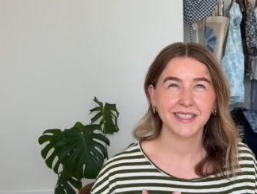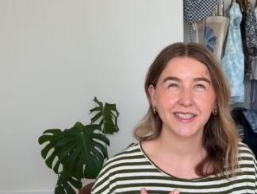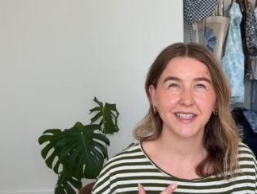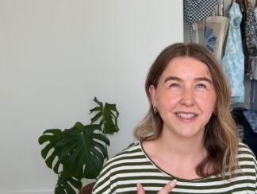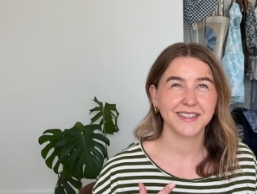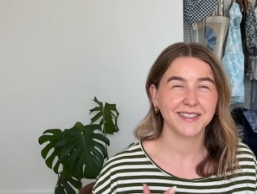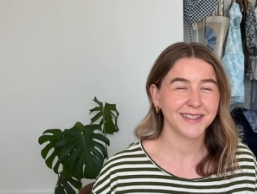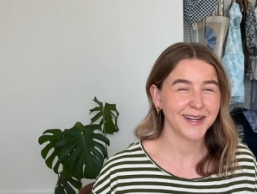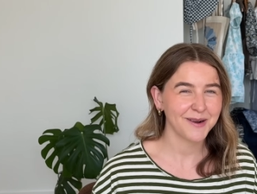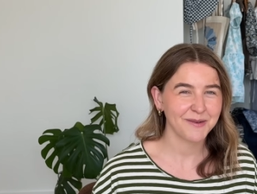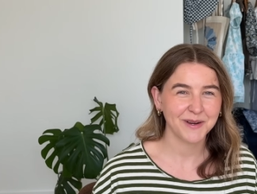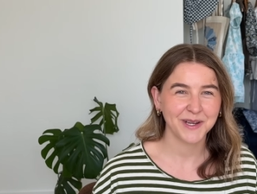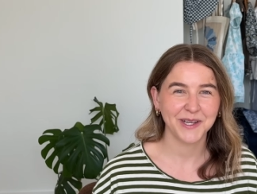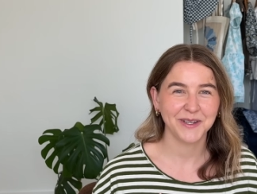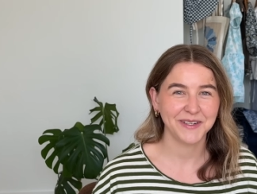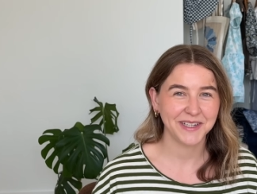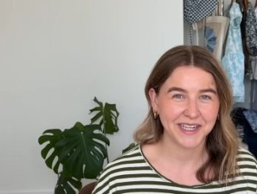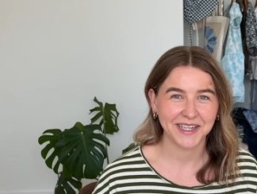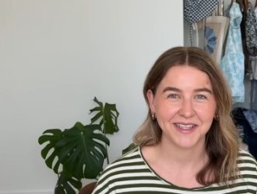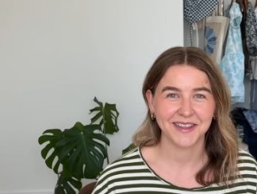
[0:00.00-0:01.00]
that's not what you
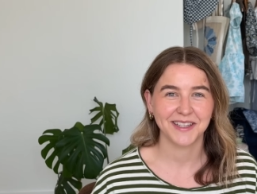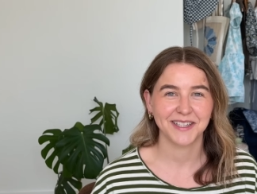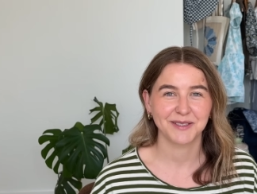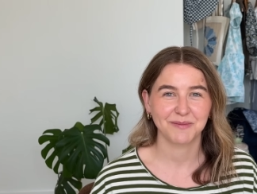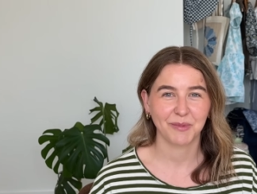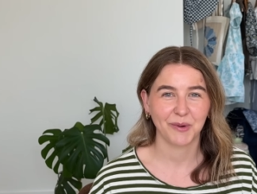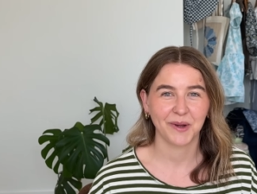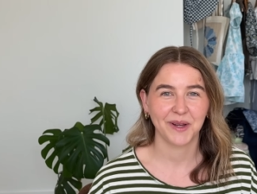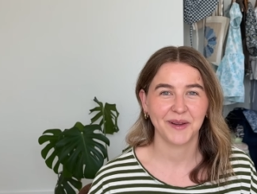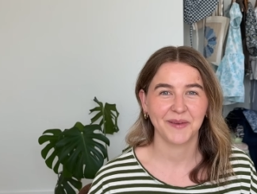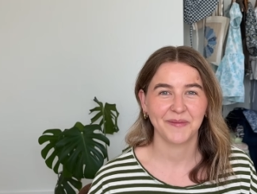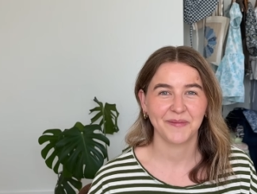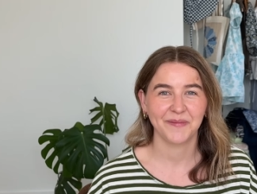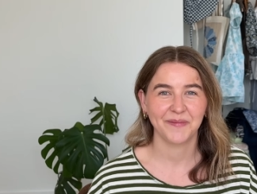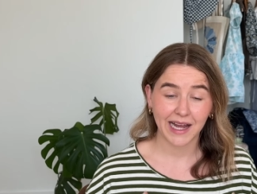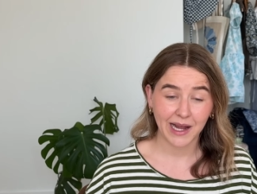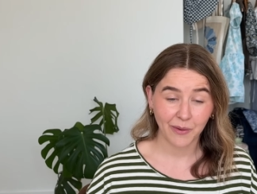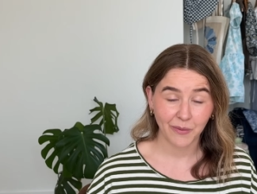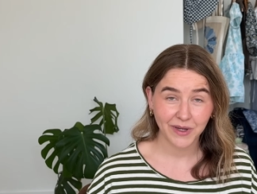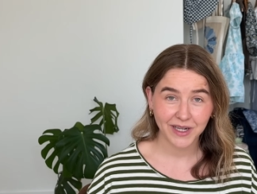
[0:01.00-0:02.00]
need at this point.
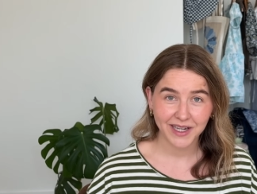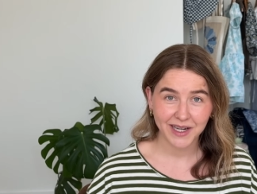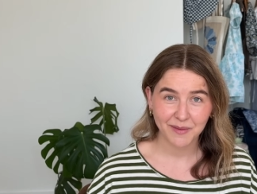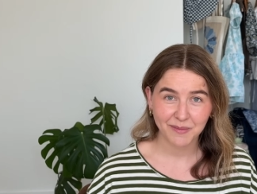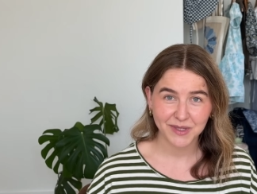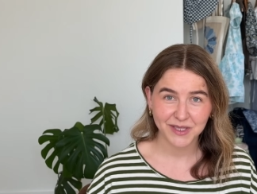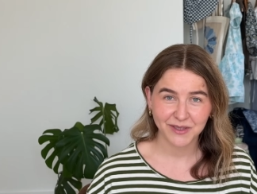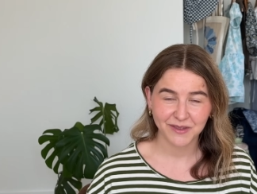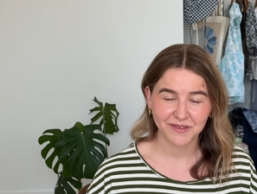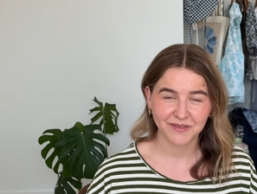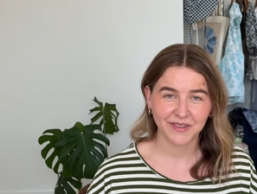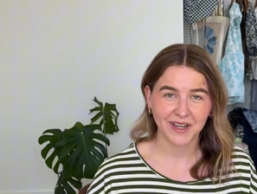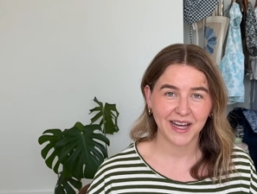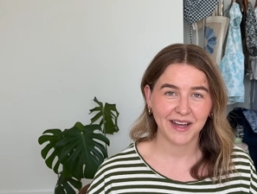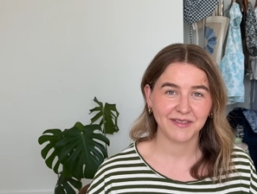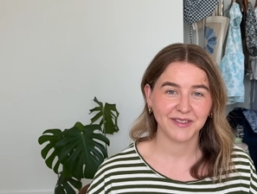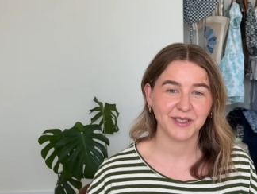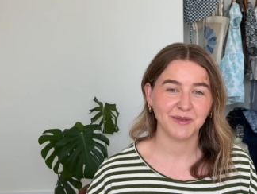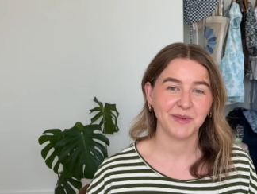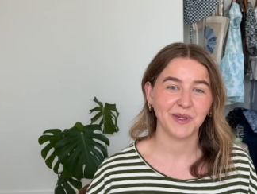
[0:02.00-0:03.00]
I wanted episode
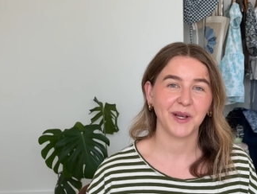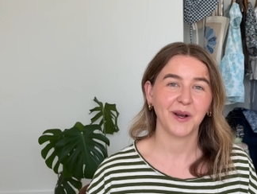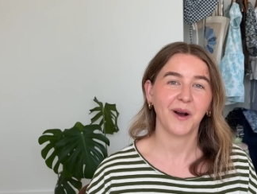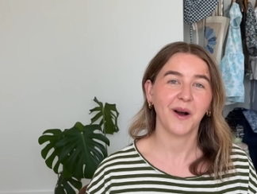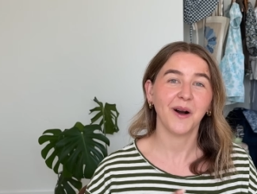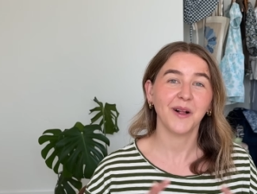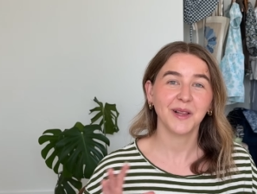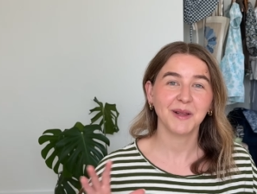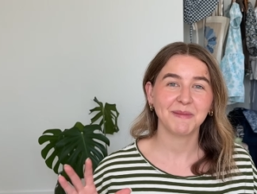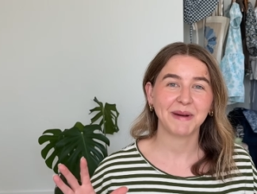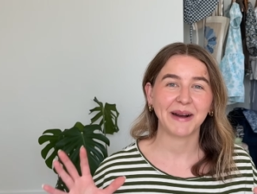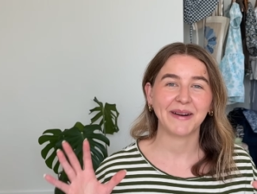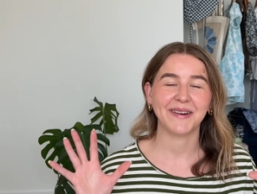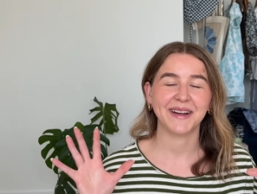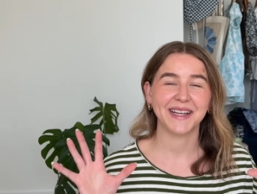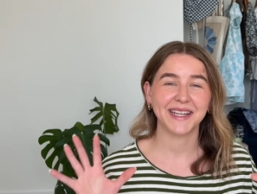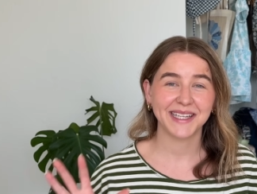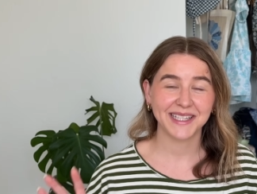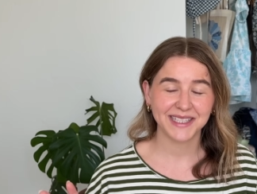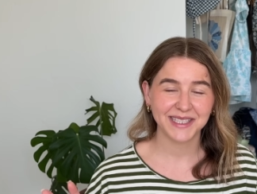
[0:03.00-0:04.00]
5 to be all
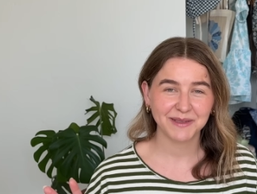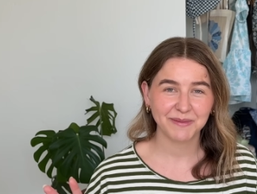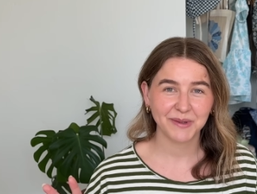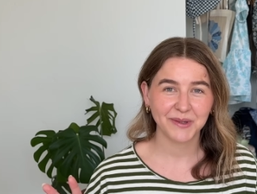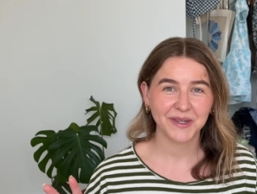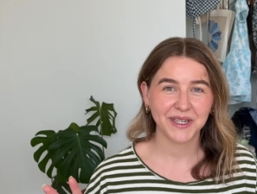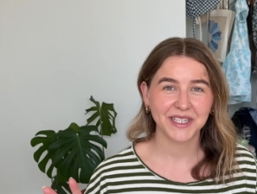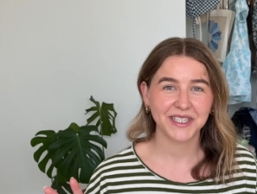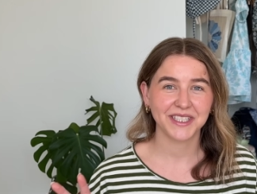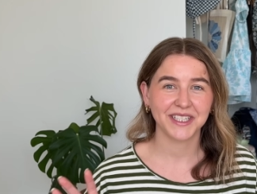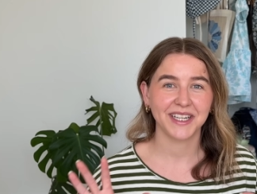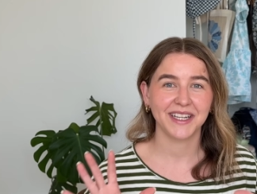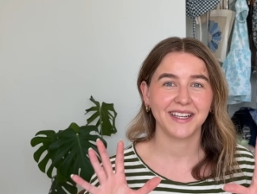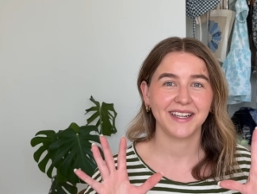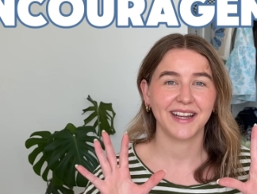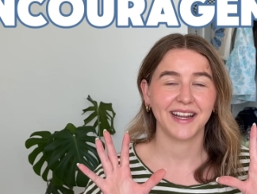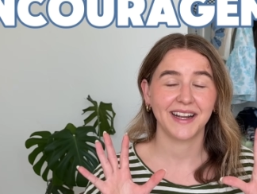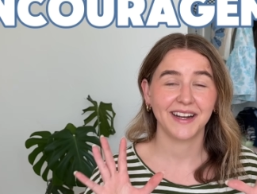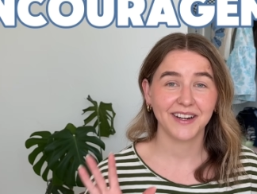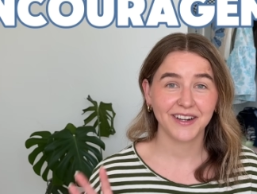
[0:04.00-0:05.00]
about inspiration
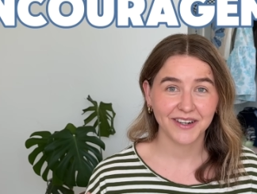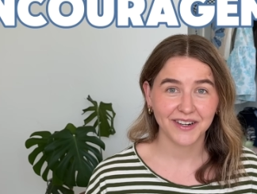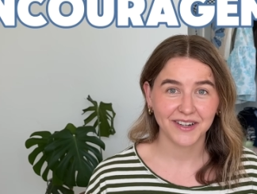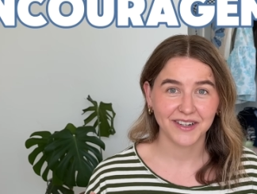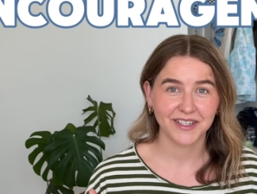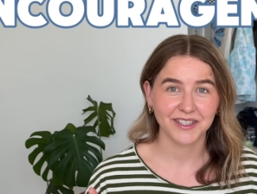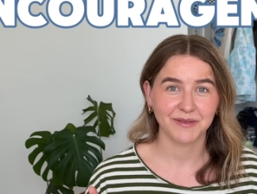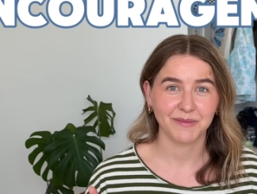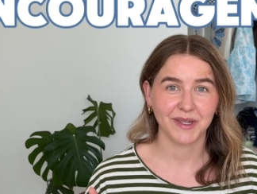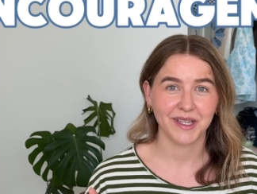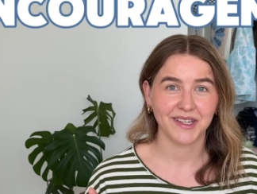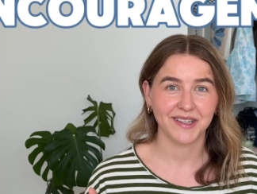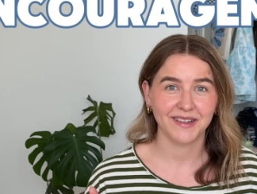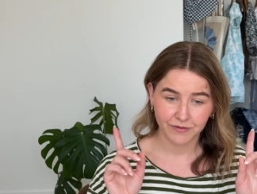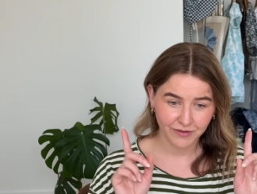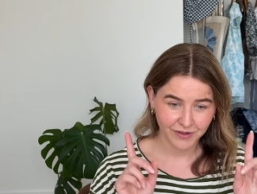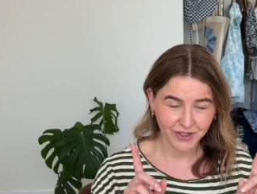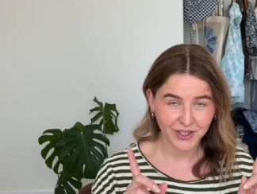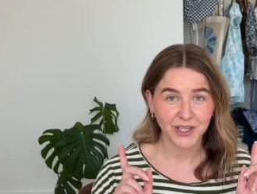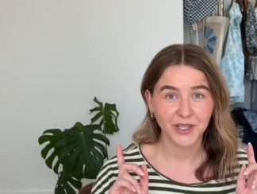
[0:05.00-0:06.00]
and encouragement
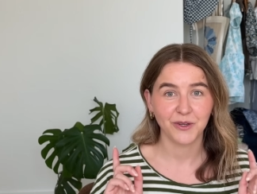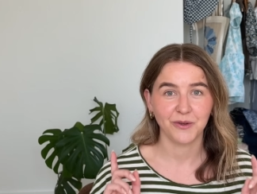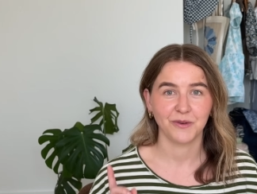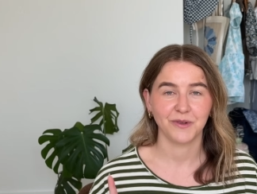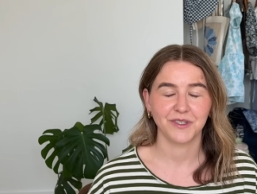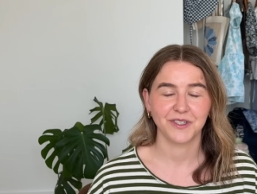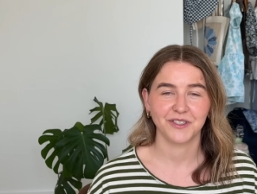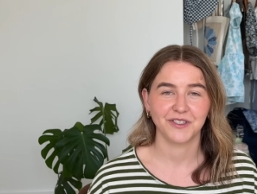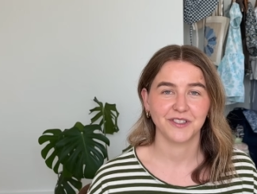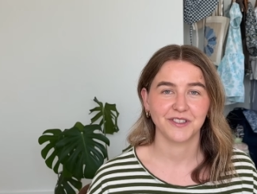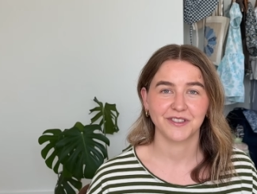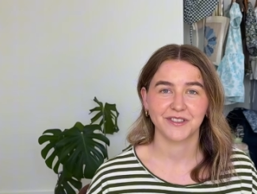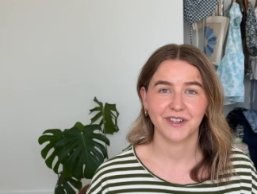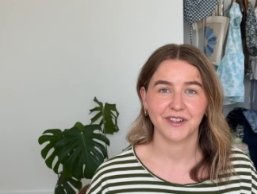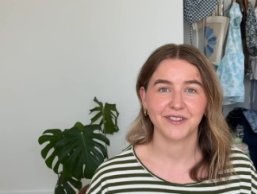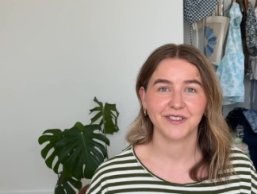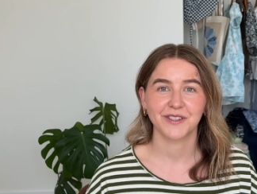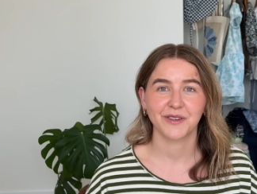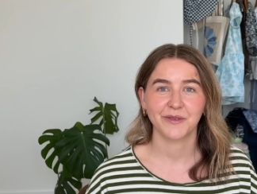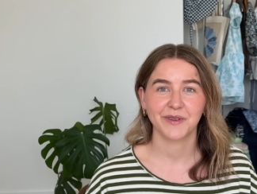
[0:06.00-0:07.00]
for you to just
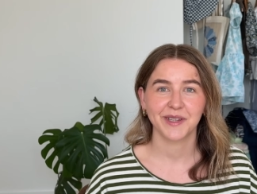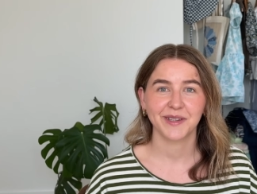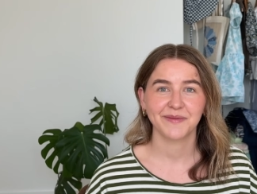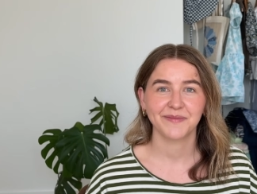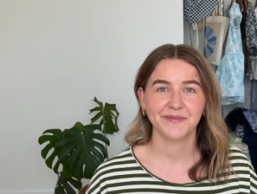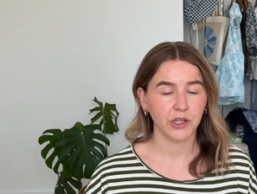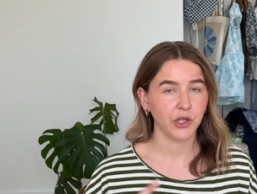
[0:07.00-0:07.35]
start sewing.